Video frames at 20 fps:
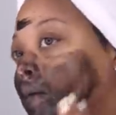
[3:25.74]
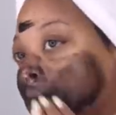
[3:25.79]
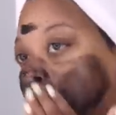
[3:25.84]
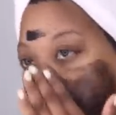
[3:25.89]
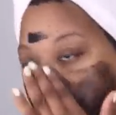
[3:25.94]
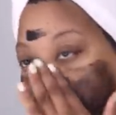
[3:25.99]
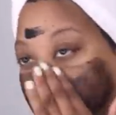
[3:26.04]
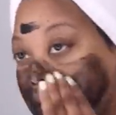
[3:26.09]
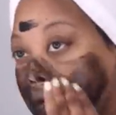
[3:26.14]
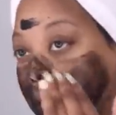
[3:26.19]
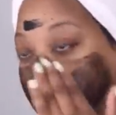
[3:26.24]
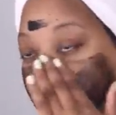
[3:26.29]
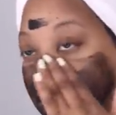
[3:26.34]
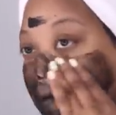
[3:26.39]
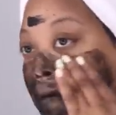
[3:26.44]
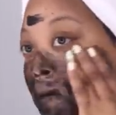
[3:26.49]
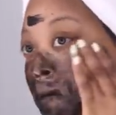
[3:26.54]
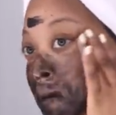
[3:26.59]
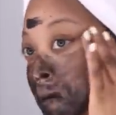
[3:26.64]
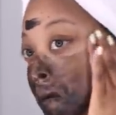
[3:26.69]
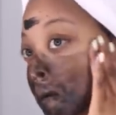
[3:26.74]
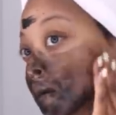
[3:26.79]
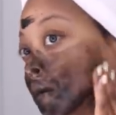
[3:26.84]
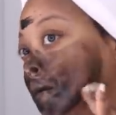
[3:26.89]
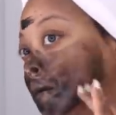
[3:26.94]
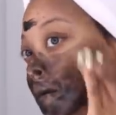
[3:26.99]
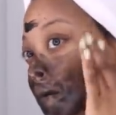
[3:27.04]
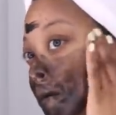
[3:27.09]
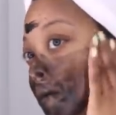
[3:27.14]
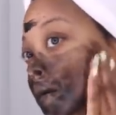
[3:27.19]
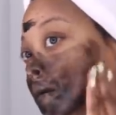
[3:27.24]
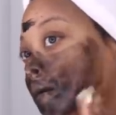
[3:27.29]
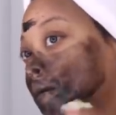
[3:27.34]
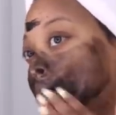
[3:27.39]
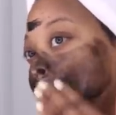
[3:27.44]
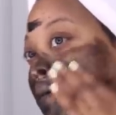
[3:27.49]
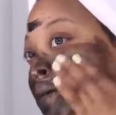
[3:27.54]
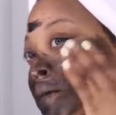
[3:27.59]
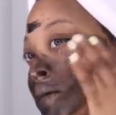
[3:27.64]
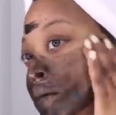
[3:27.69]
handed and I need to see the
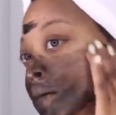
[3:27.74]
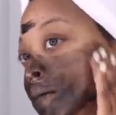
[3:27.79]
product